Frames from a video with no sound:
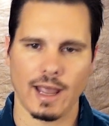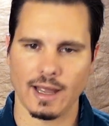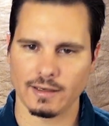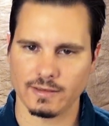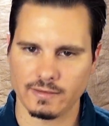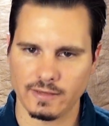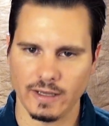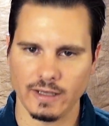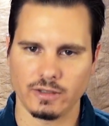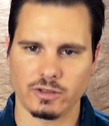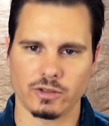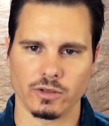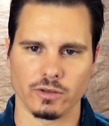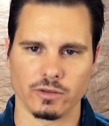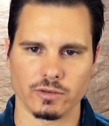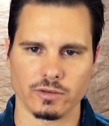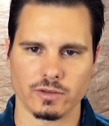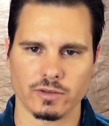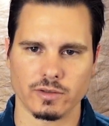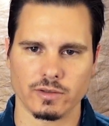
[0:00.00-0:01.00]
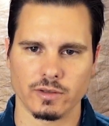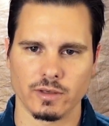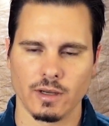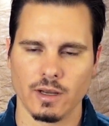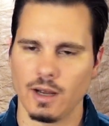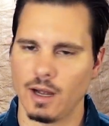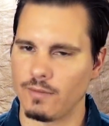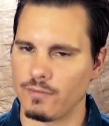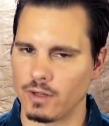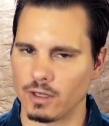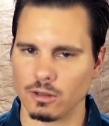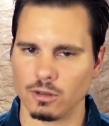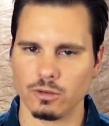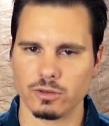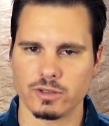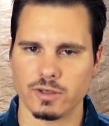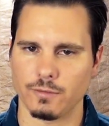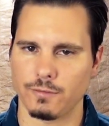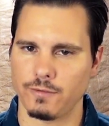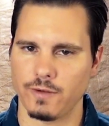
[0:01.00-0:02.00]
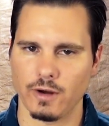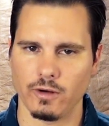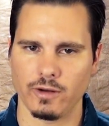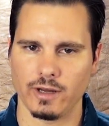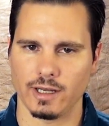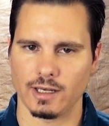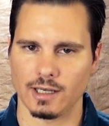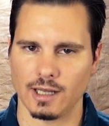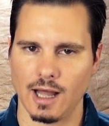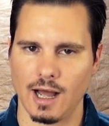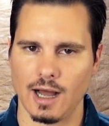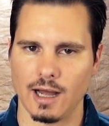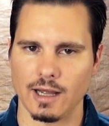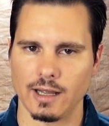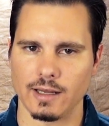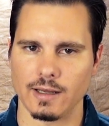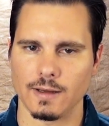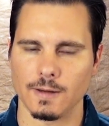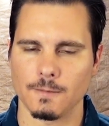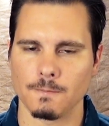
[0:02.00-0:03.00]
and teachers of the Luciferian lie.